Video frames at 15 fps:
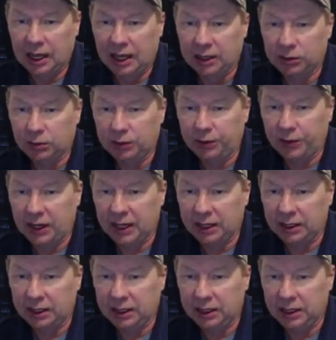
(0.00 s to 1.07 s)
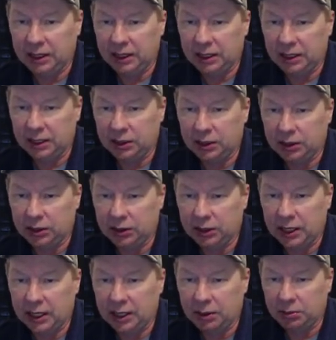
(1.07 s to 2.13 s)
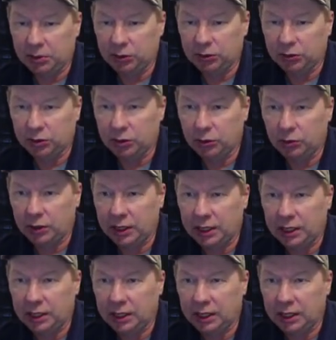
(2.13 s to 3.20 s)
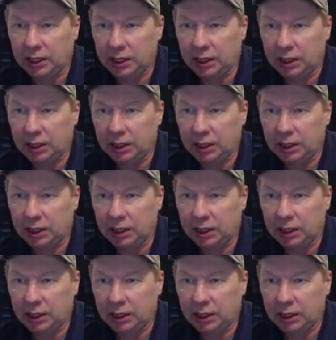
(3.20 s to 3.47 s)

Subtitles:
we finally get it cleared out most of the way,